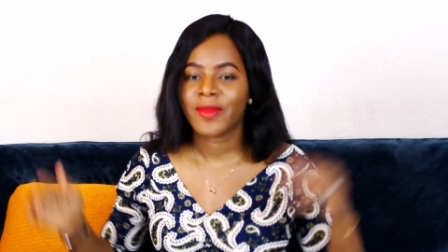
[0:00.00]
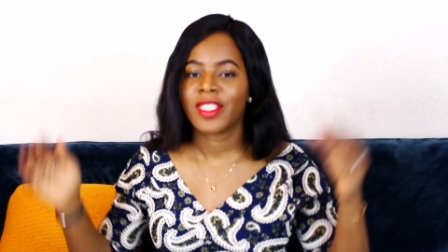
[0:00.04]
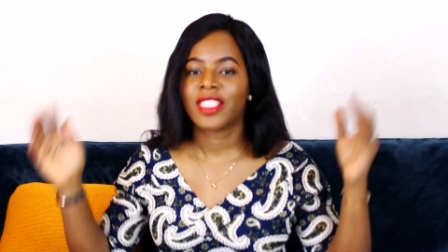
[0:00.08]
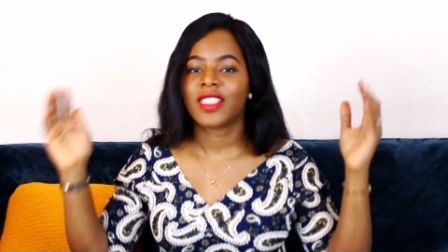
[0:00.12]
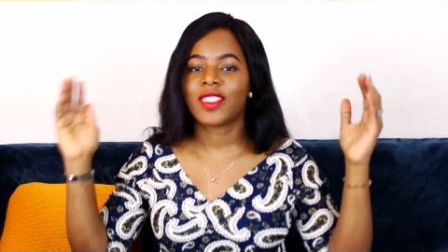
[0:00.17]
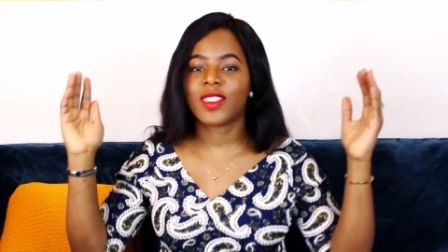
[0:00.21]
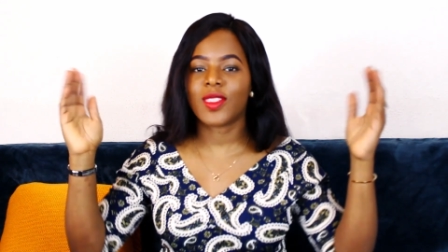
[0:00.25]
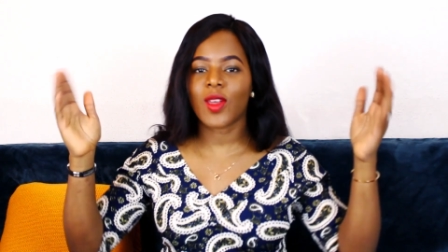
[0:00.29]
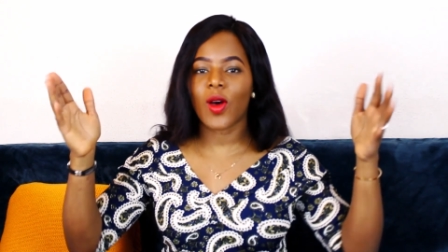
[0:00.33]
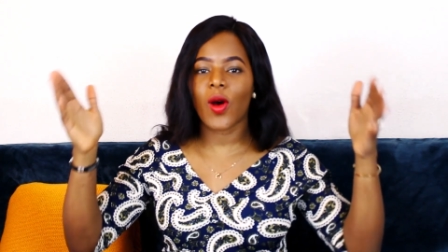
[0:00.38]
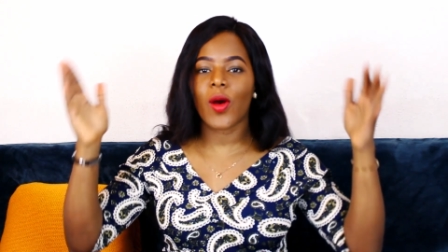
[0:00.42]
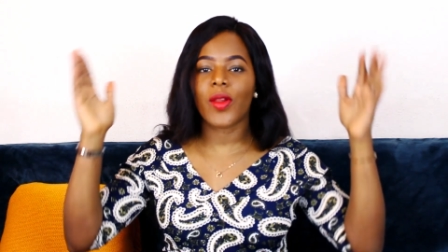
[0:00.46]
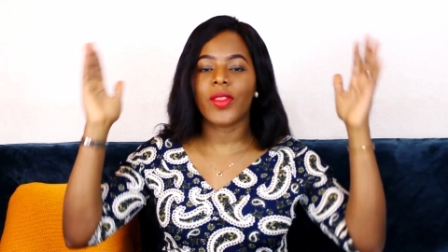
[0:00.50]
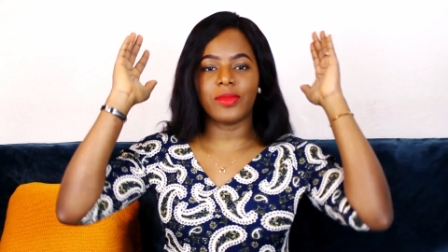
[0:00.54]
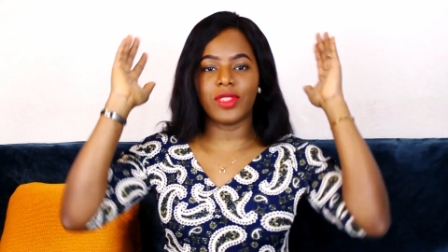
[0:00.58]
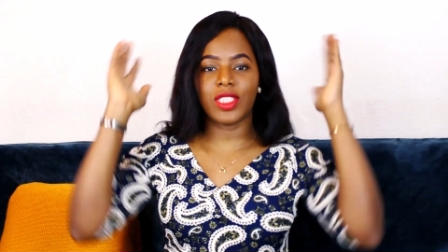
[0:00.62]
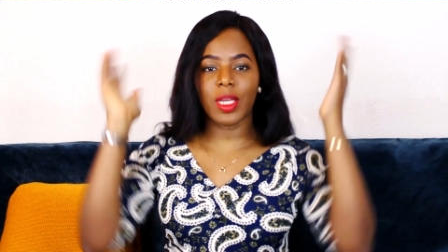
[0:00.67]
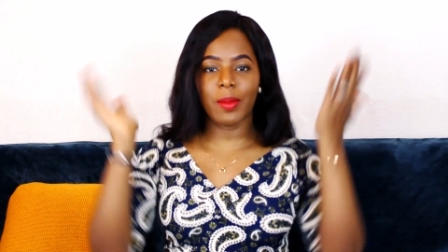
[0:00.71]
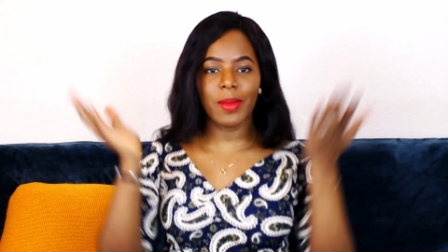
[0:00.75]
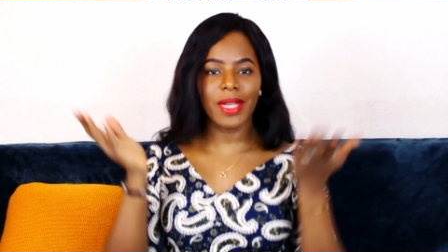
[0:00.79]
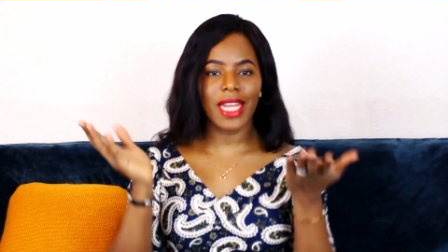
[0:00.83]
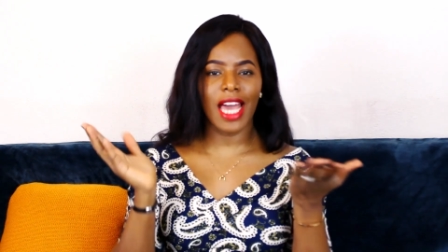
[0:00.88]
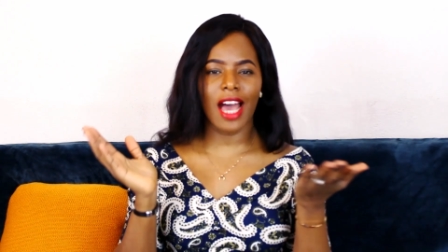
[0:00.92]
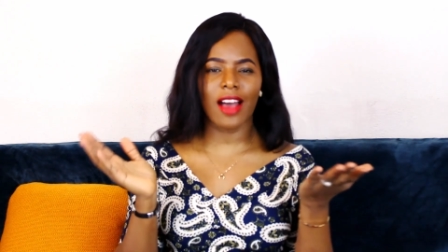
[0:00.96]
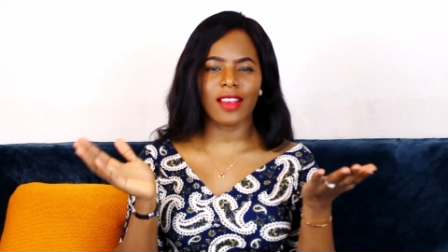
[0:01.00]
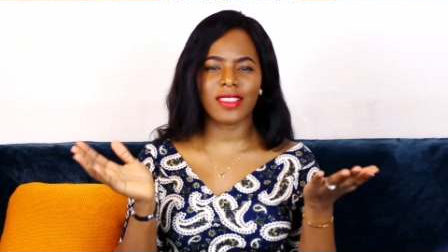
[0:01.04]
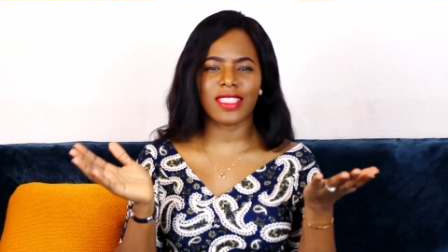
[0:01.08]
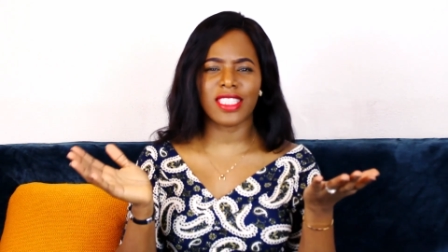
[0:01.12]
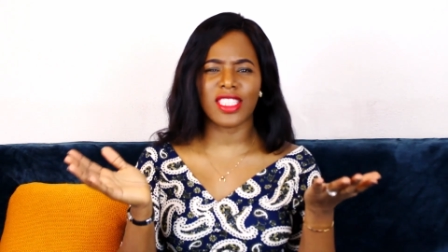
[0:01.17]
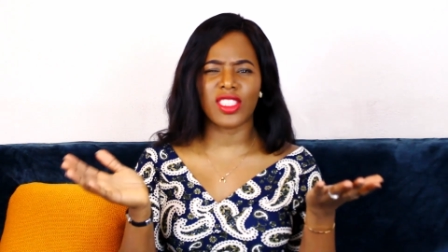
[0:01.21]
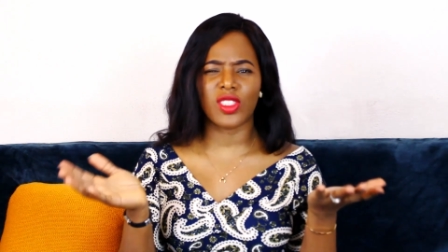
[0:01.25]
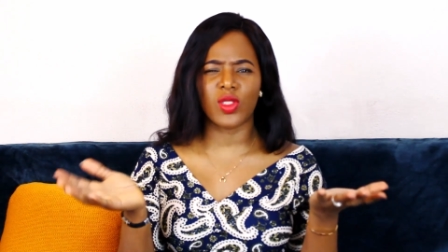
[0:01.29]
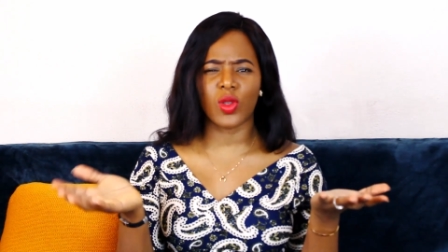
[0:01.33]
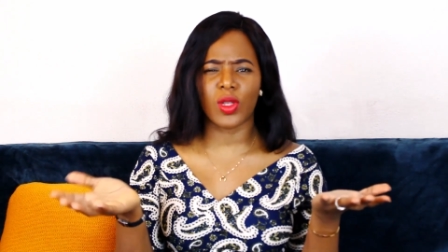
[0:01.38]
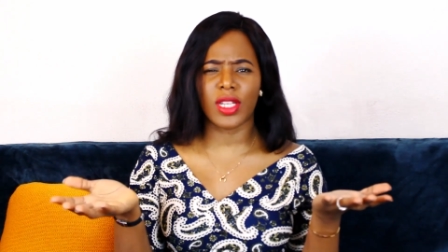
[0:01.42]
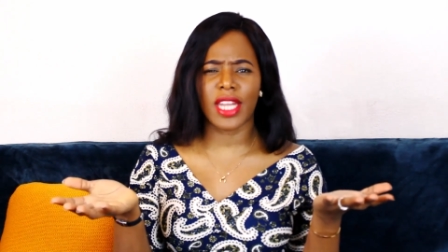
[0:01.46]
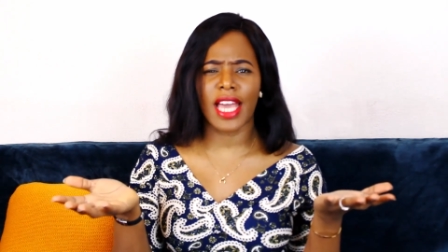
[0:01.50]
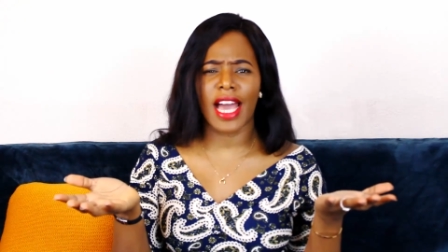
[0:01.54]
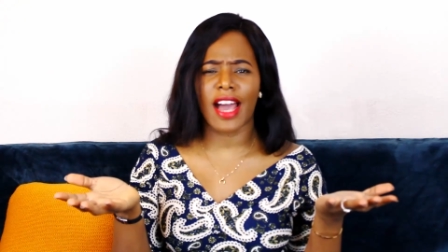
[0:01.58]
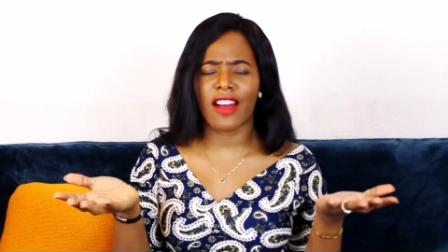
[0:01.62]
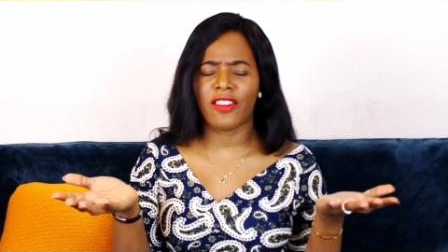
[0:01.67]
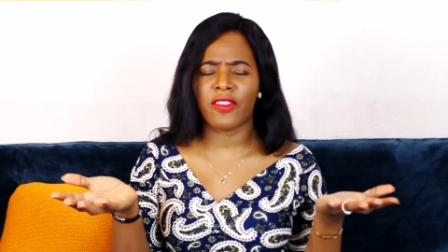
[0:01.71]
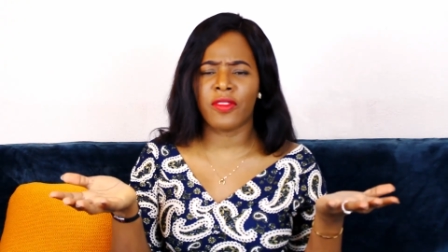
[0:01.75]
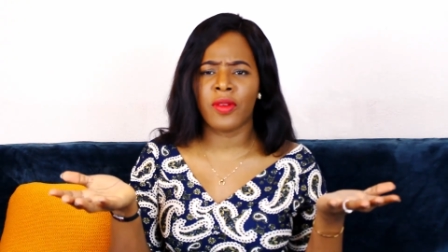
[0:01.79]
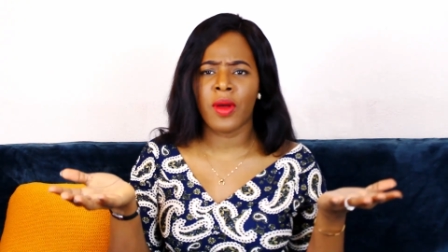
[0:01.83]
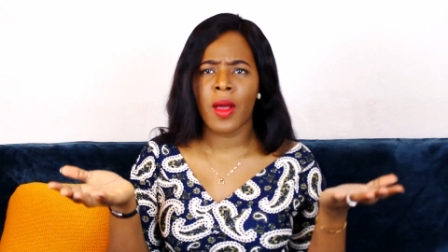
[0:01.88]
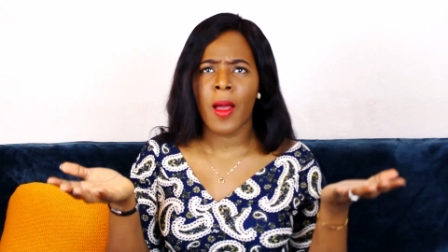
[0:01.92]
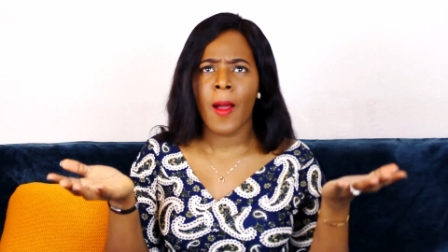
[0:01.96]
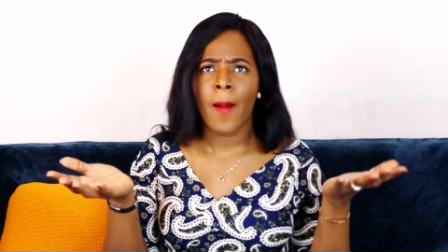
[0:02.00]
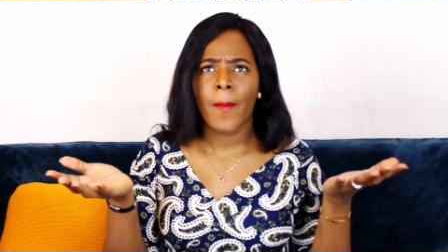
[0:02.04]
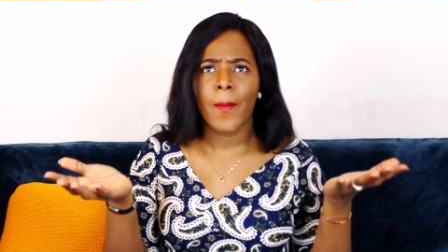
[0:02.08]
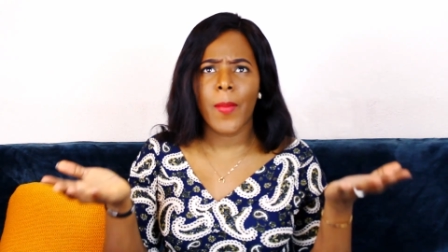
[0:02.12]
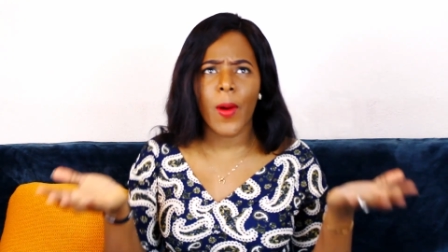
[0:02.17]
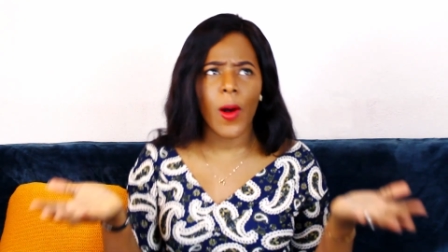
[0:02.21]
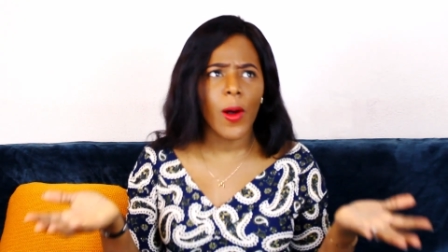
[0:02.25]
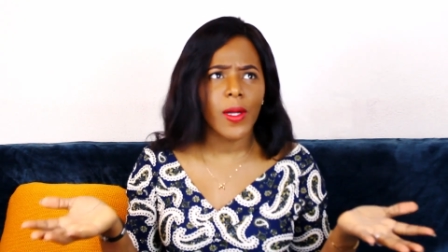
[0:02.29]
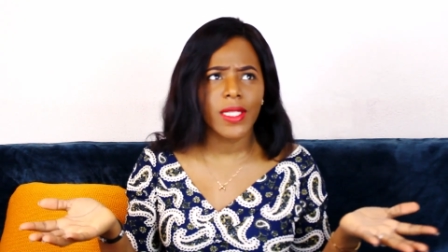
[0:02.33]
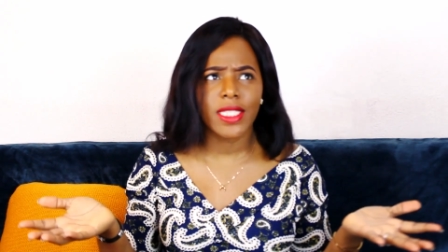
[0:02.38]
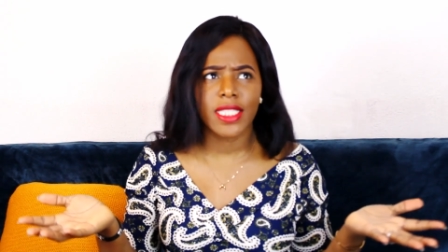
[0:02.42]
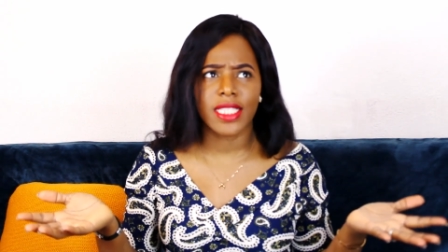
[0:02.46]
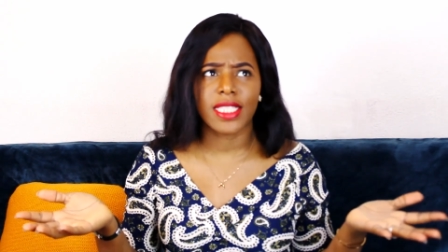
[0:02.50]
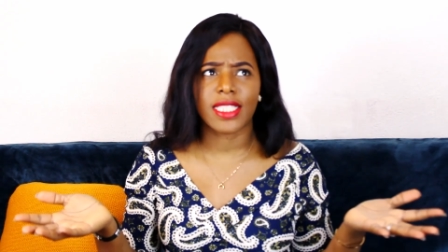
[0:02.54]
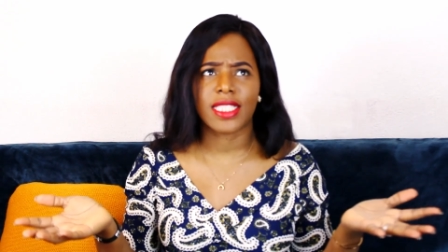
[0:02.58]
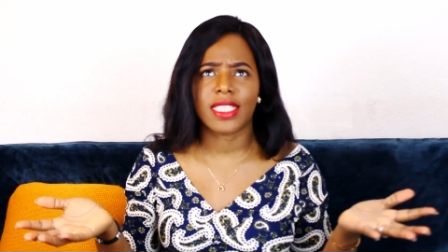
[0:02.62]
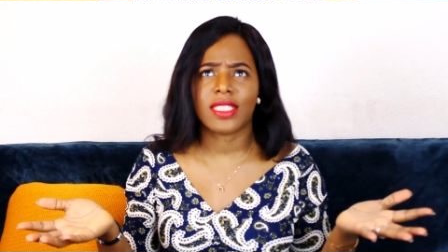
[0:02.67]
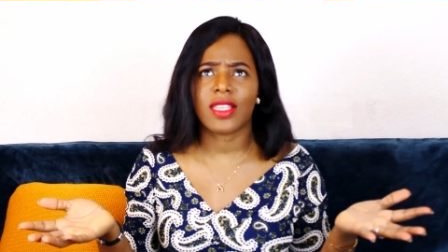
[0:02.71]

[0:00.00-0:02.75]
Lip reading: So German houses don't have porches.